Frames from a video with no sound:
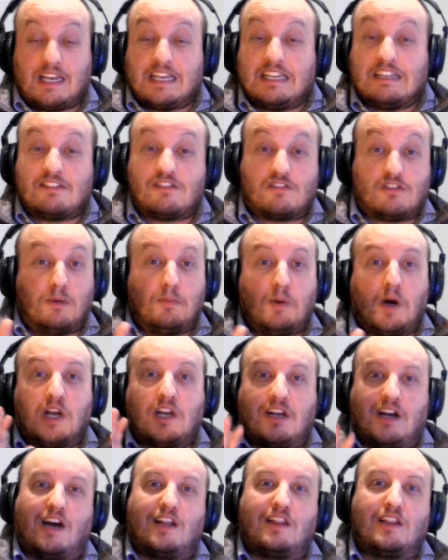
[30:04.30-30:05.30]
some
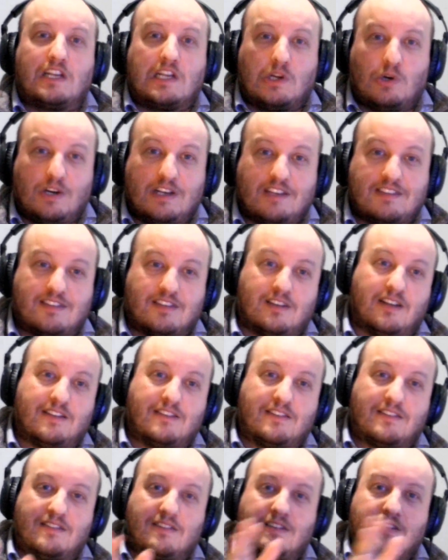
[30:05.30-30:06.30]
ungodly
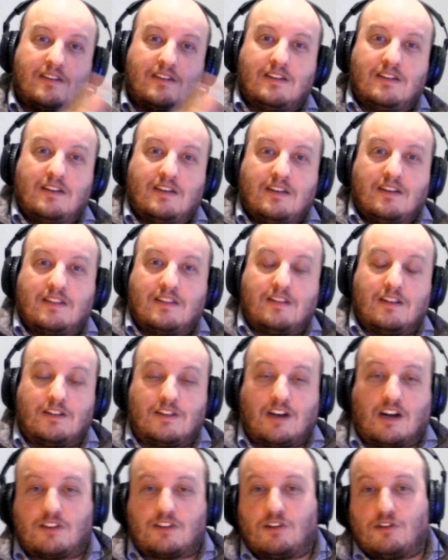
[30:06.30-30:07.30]
coincidence. The
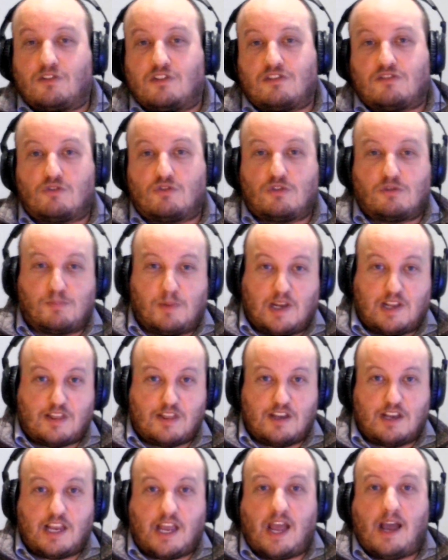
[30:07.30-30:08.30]
Doctor Disrespect
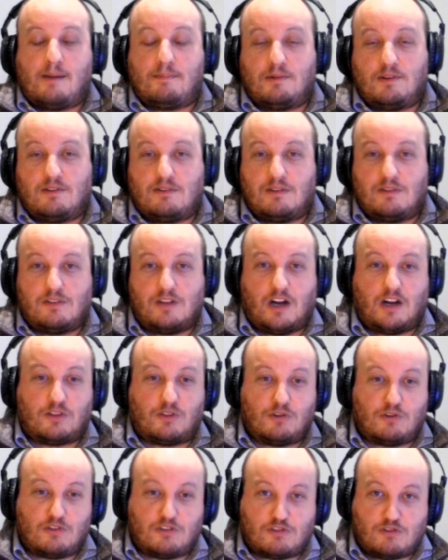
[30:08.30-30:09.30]
thing happened.
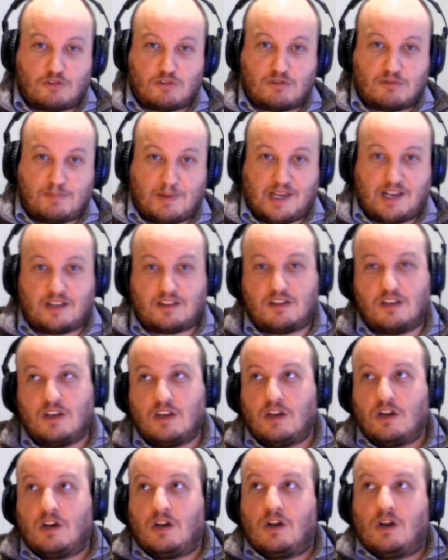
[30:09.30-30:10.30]
Doctor Disrespect
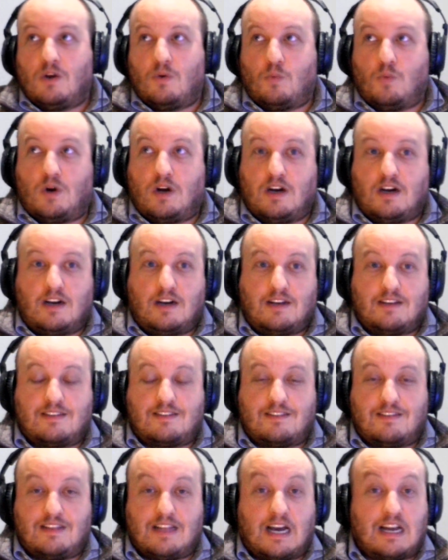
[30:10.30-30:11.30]

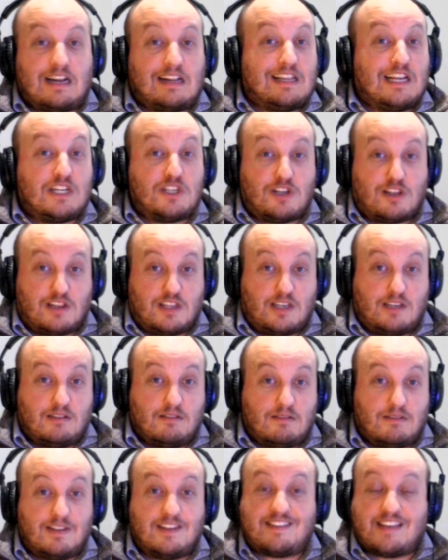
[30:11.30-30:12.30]
was not allegedly.
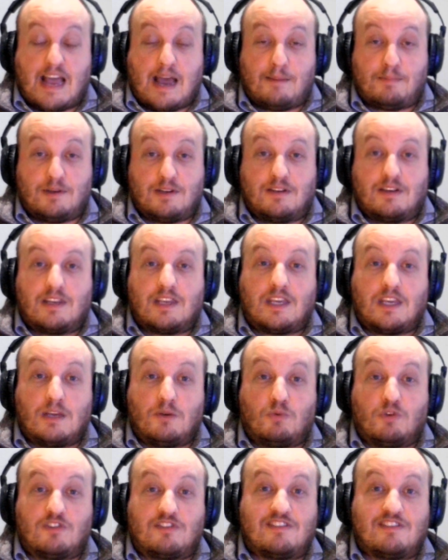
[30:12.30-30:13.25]
This happened. He was